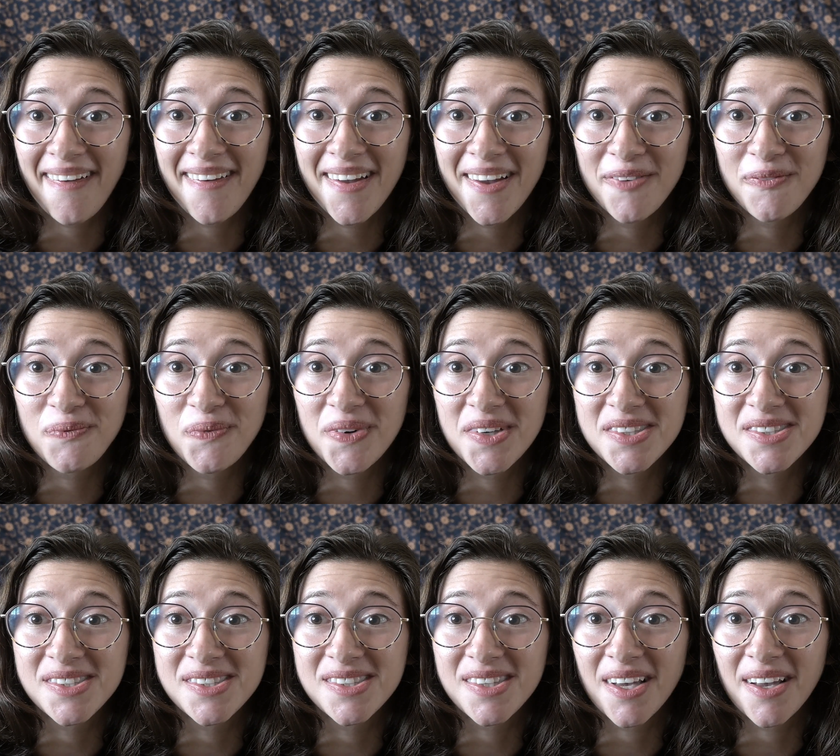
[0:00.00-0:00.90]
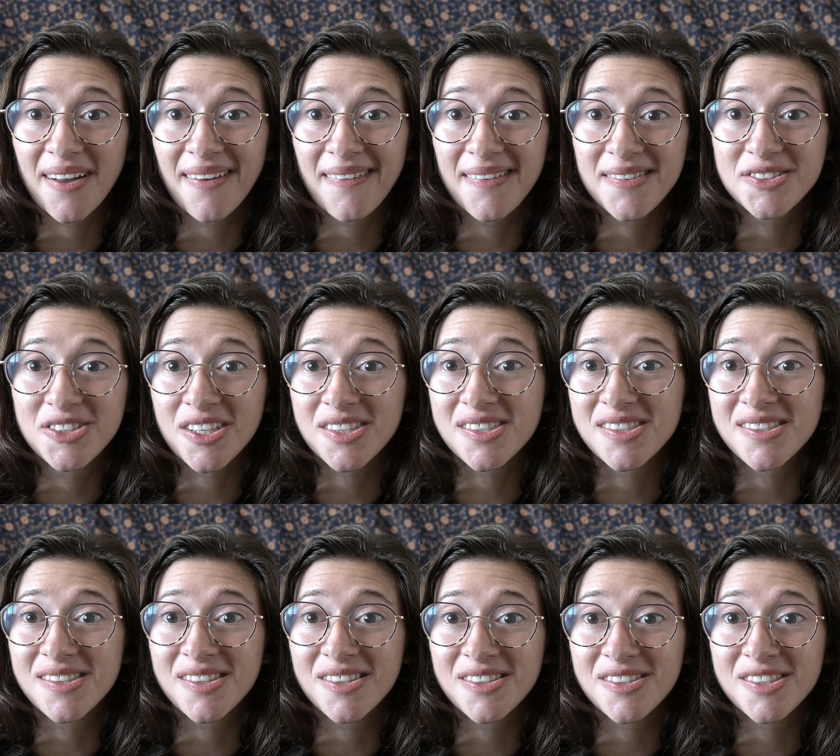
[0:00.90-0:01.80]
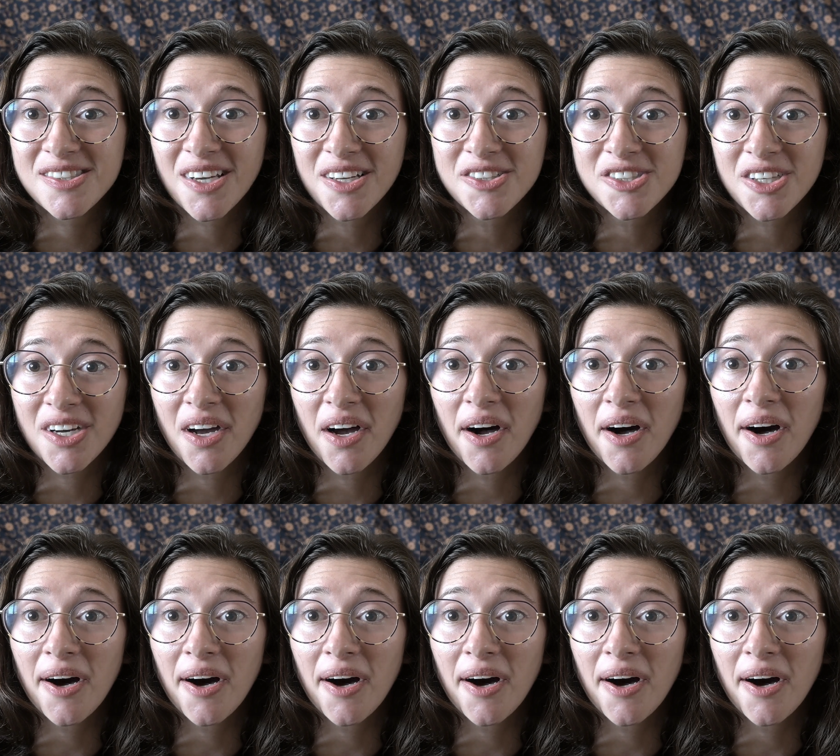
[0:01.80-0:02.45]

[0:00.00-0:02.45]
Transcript: It was just such